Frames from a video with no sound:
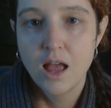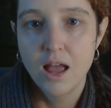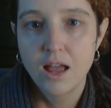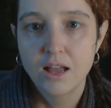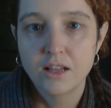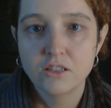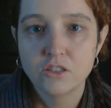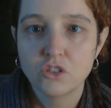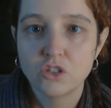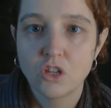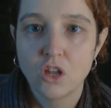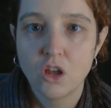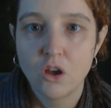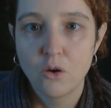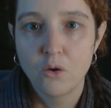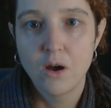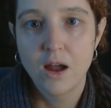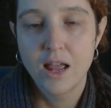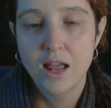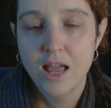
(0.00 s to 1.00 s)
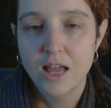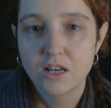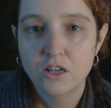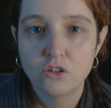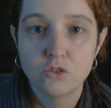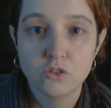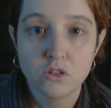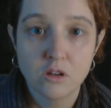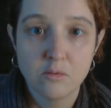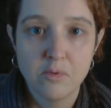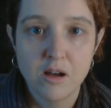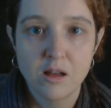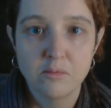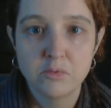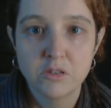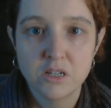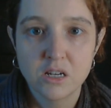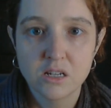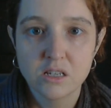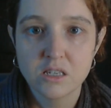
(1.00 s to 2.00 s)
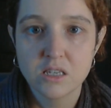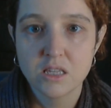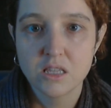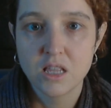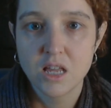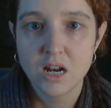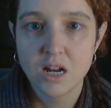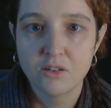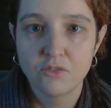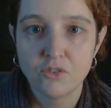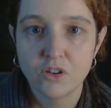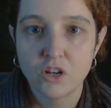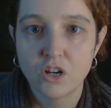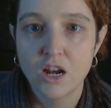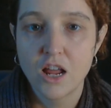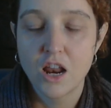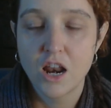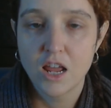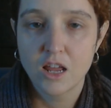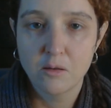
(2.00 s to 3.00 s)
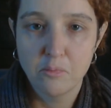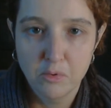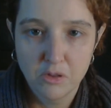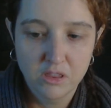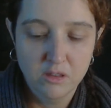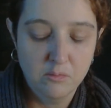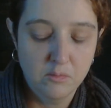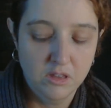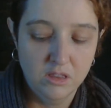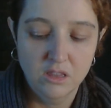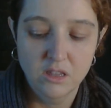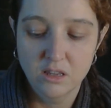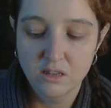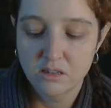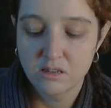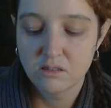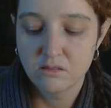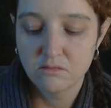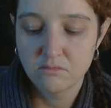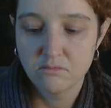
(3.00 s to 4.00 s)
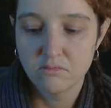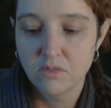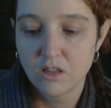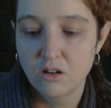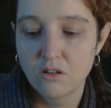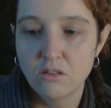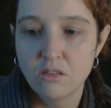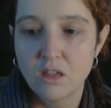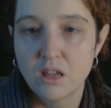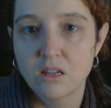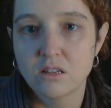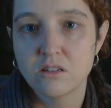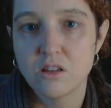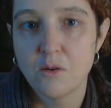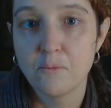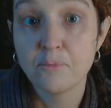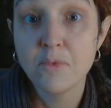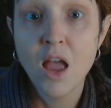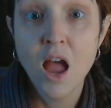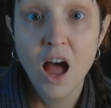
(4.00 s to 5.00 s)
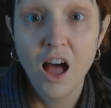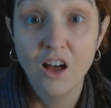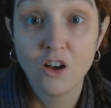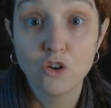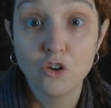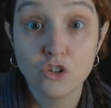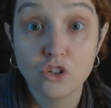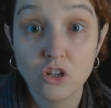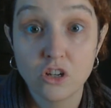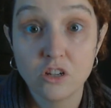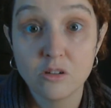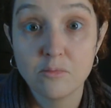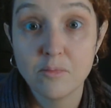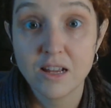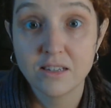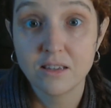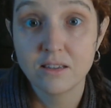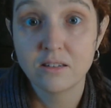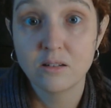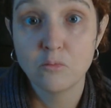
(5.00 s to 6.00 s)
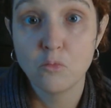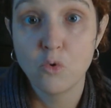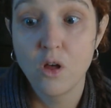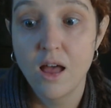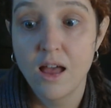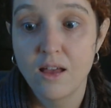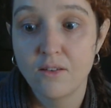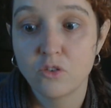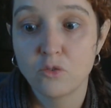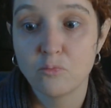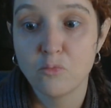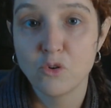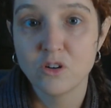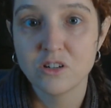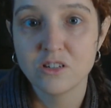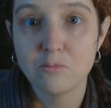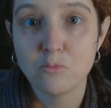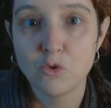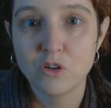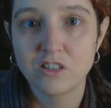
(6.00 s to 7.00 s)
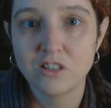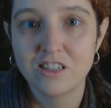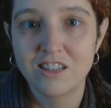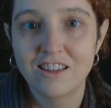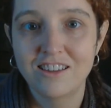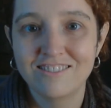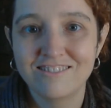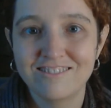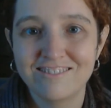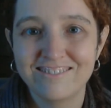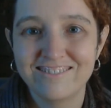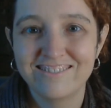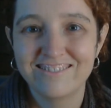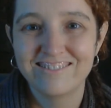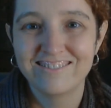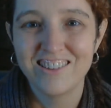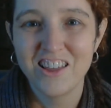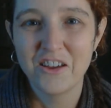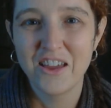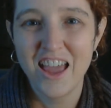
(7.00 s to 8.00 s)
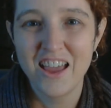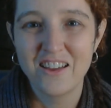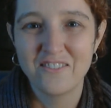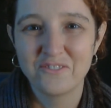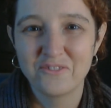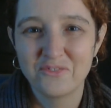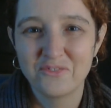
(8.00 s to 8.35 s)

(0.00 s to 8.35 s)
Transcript: And so I had to use kebab sticks, and then I figured out I could put them in this little thing. So I'll go show you my system. We'll have s'mores and more tea. Okay.